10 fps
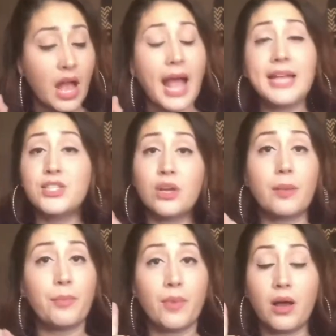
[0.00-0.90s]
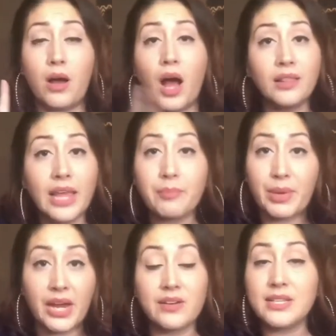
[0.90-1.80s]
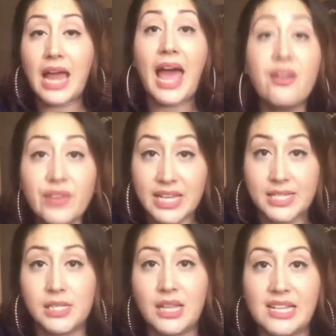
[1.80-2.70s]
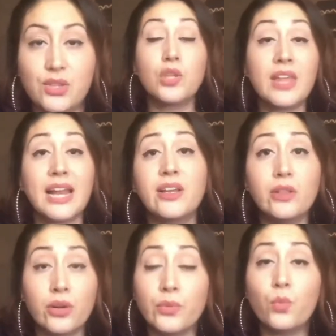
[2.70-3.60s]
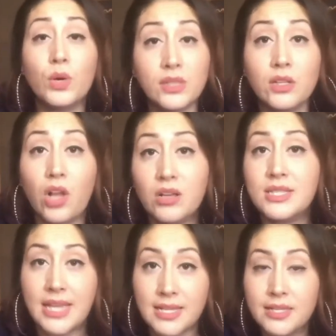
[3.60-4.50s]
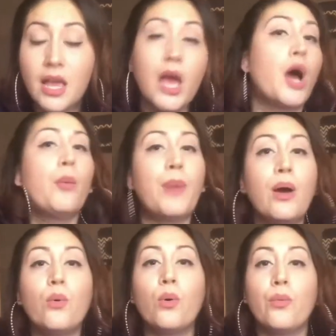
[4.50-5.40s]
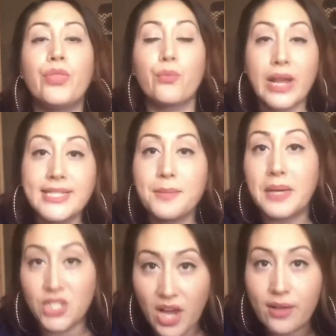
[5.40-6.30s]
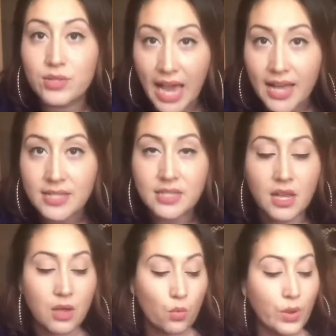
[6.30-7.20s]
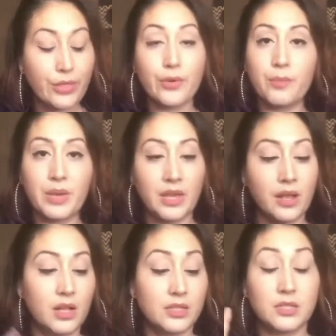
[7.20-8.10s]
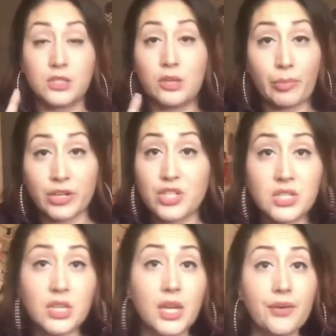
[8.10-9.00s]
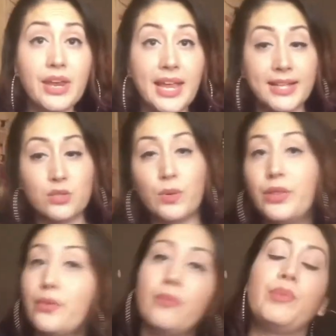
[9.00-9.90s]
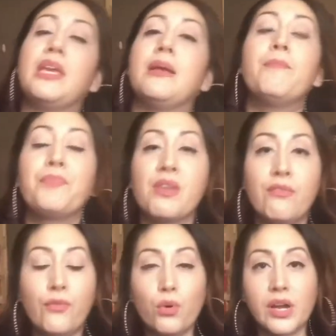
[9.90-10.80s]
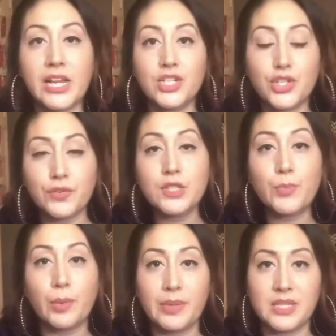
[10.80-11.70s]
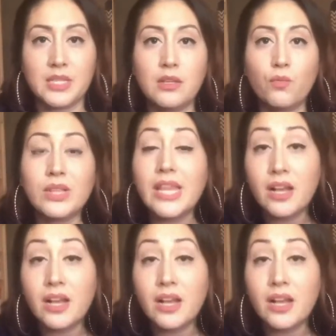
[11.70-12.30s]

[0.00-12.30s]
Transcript: I took online parent advocacy classes so that I could learn what the law says about the rights that my child has, whether it be to purchase the hearing aids, whether it be for insurance purposes of what they